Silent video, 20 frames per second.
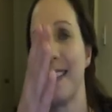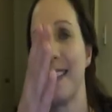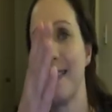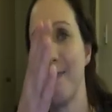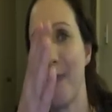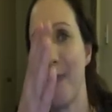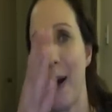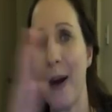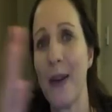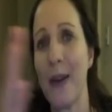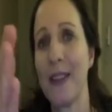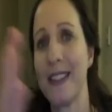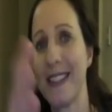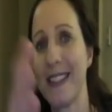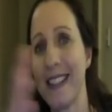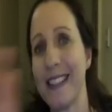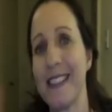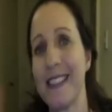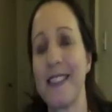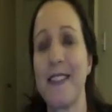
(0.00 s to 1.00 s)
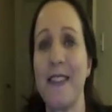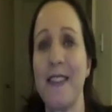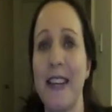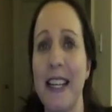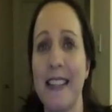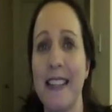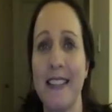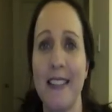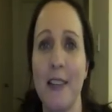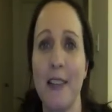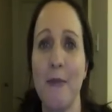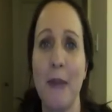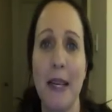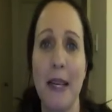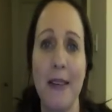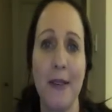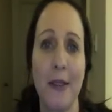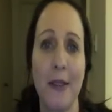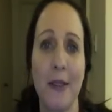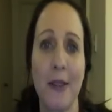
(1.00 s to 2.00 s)
bar that turns green as you
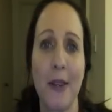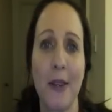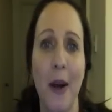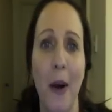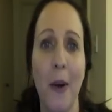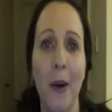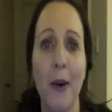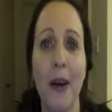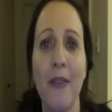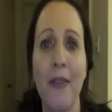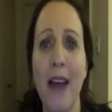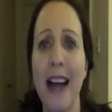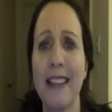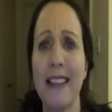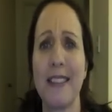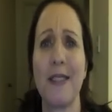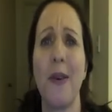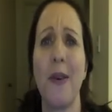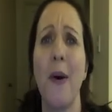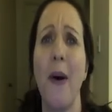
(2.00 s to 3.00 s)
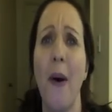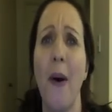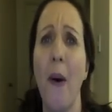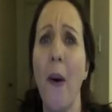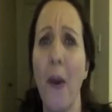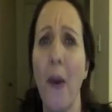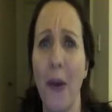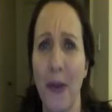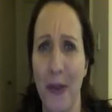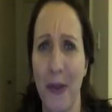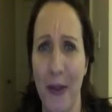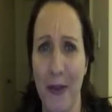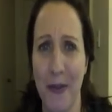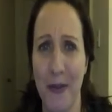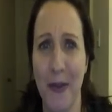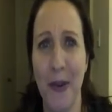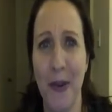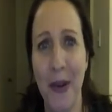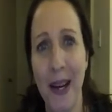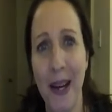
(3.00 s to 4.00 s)
meet your goal. And that's awesome.